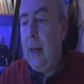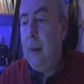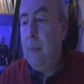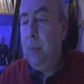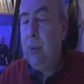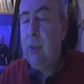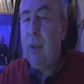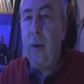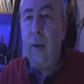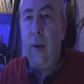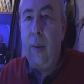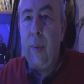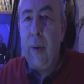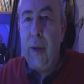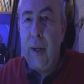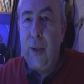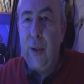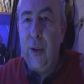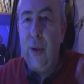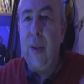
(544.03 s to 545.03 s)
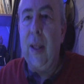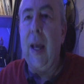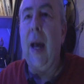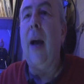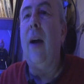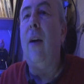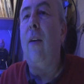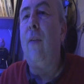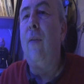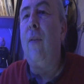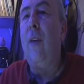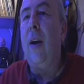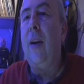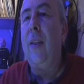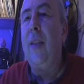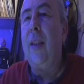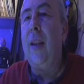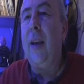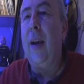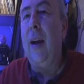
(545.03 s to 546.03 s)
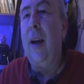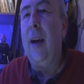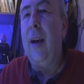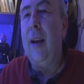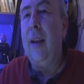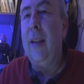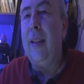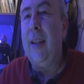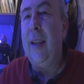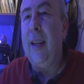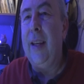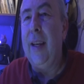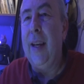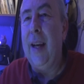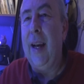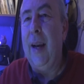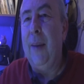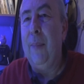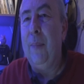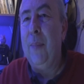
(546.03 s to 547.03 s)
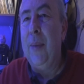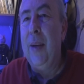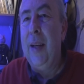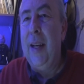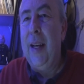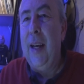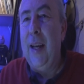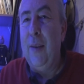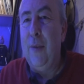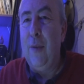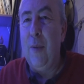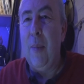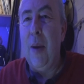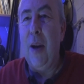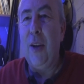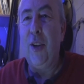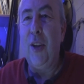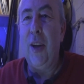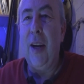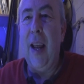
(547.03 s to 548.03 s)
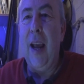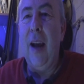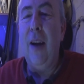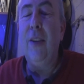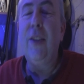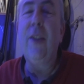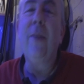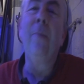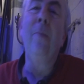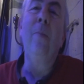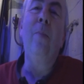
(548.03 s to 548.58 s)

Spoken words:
so I'm going to do that. I'll find the information out,